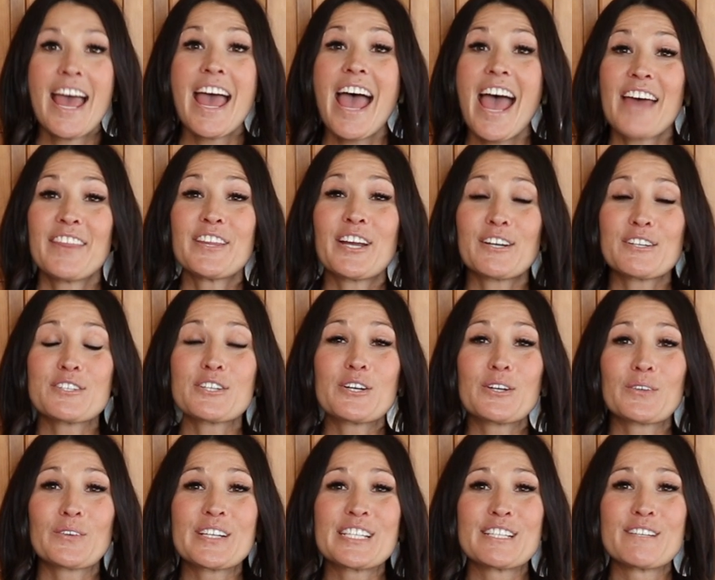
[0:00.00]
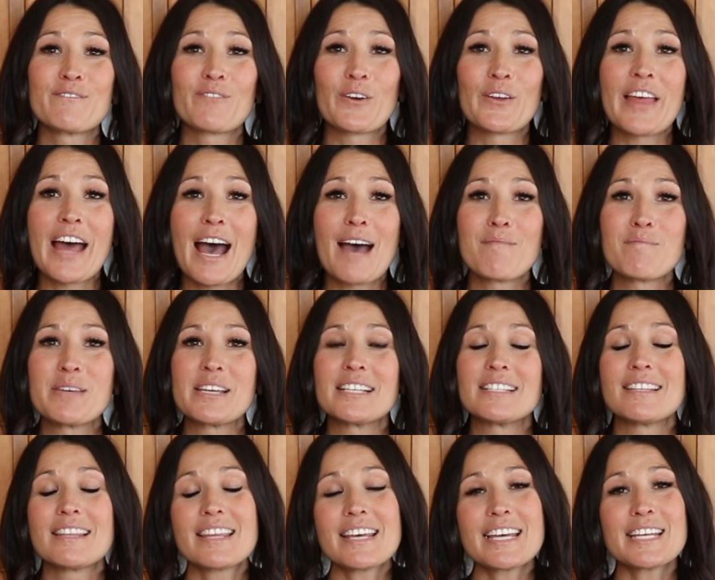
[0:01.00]
And there's a good reason for that
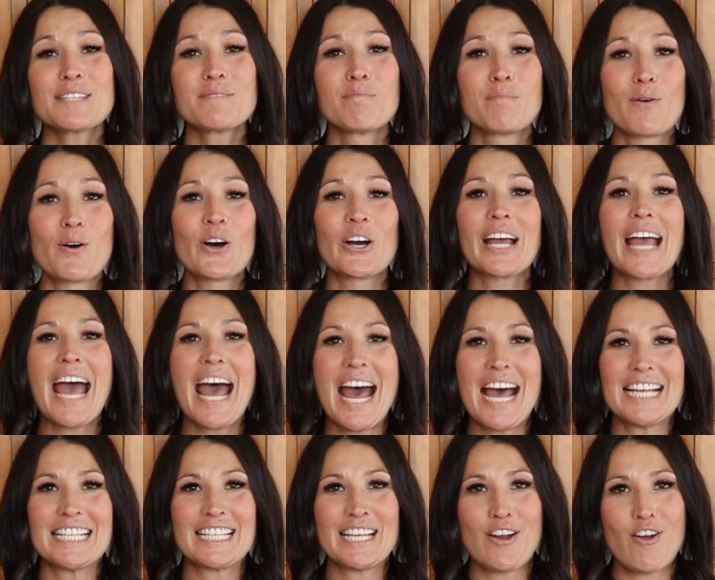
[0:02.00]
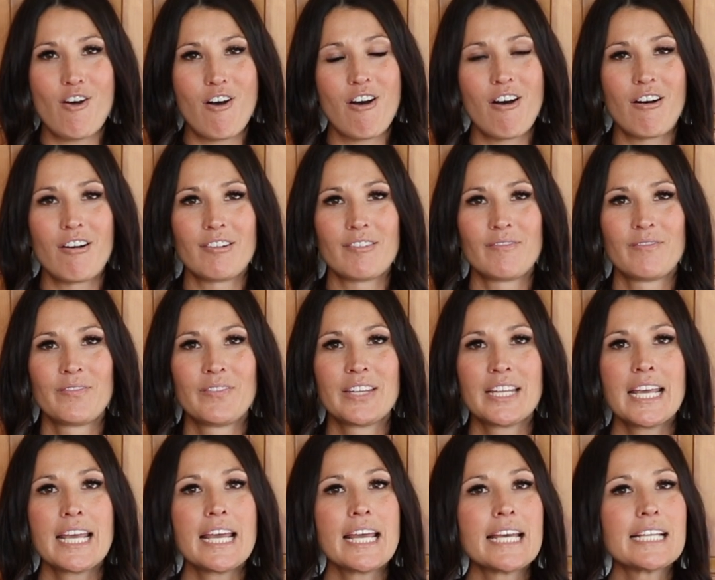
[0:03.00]
because this book has it all.
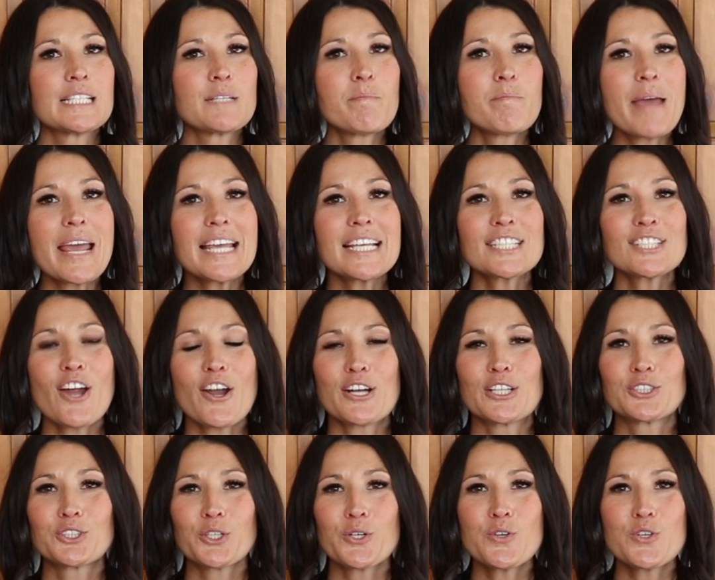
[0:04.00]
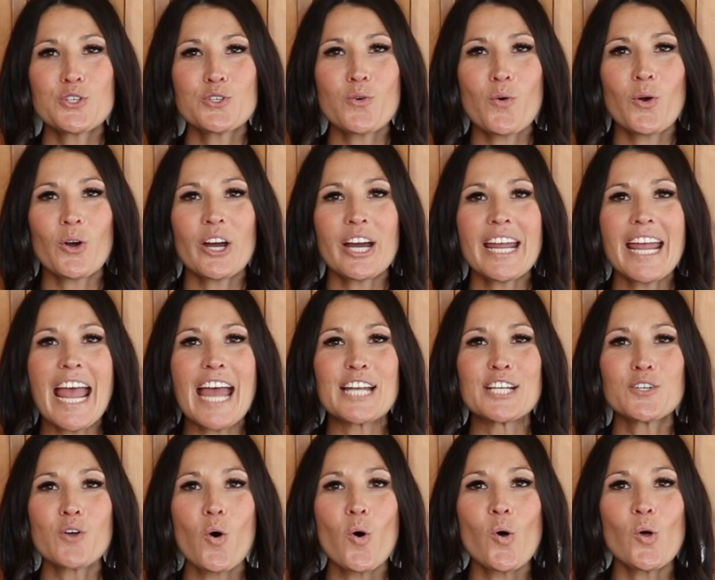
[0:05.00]
It's based on a true story
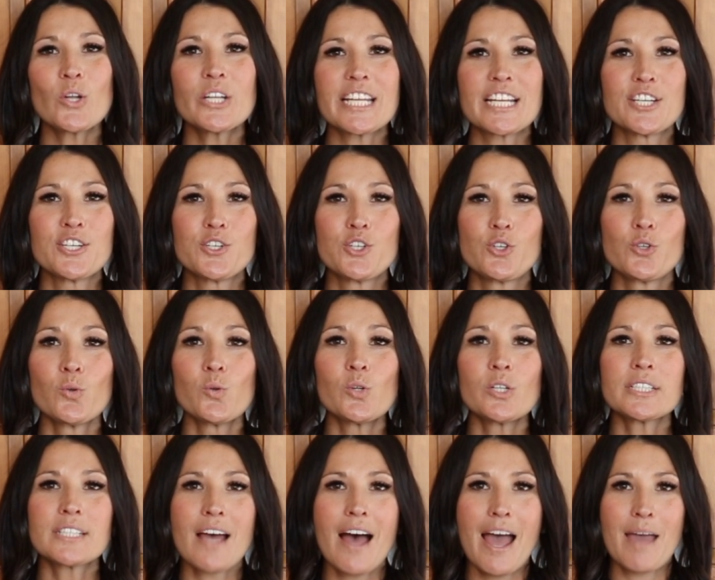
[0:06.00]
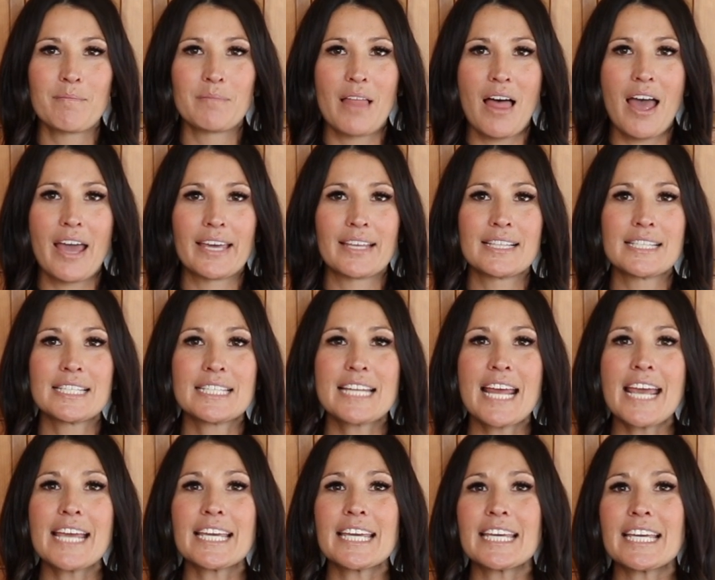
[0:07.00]
and told in dual timelines,
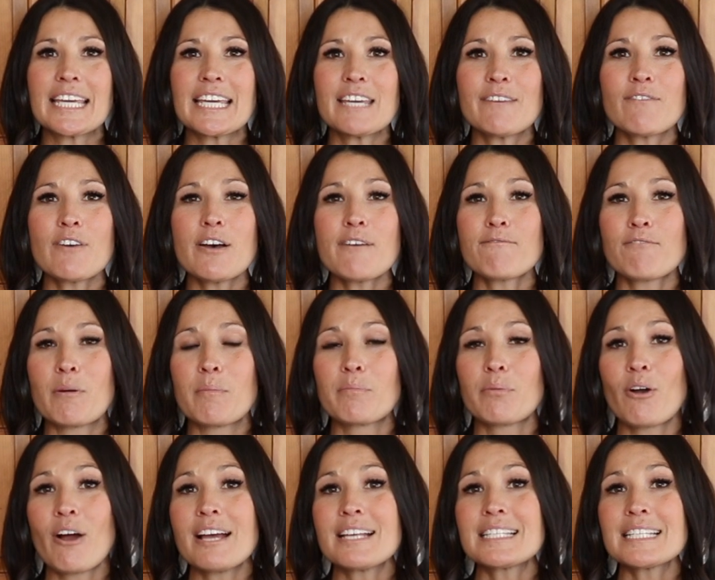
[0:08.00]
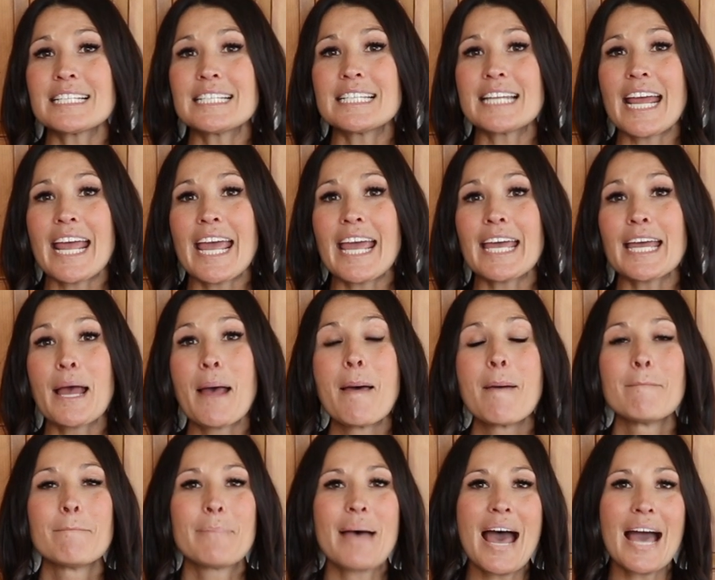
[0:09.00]
taking Eva from present day
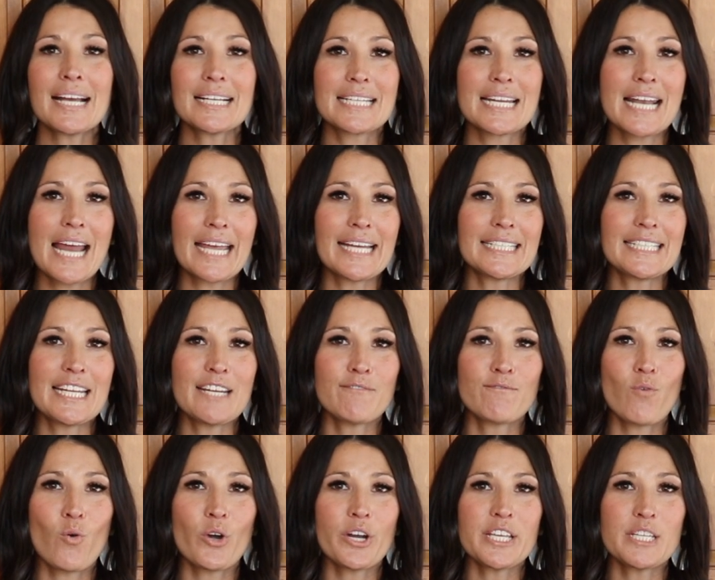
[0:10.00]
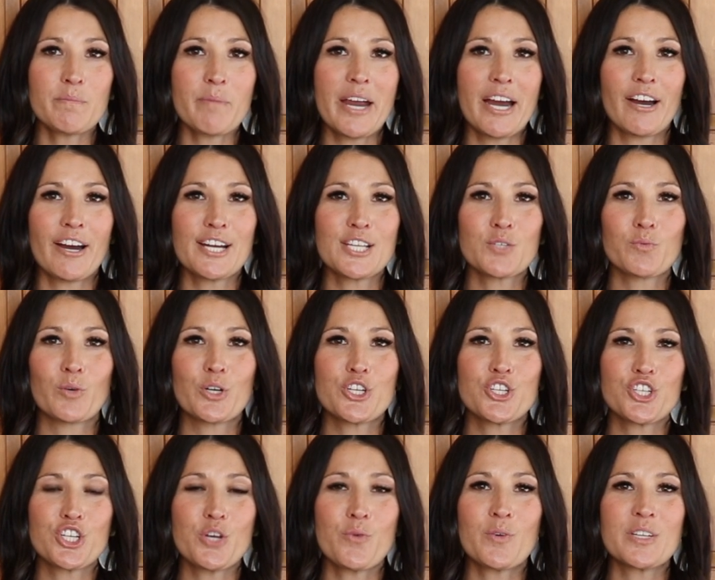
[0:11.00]
back to 1940s Paris where
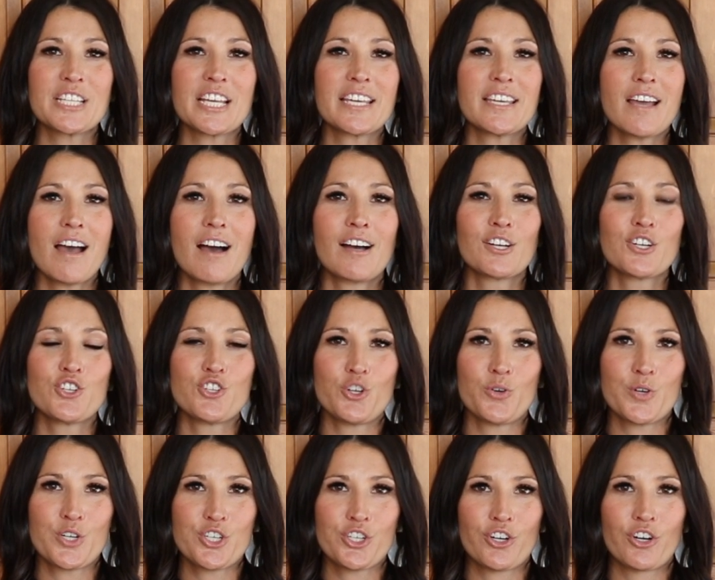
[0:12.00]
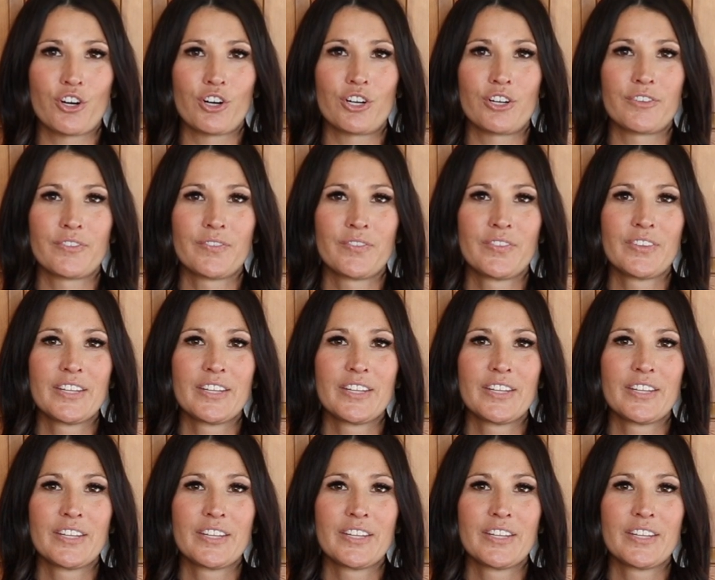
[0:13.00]
she was a young Jewish girl.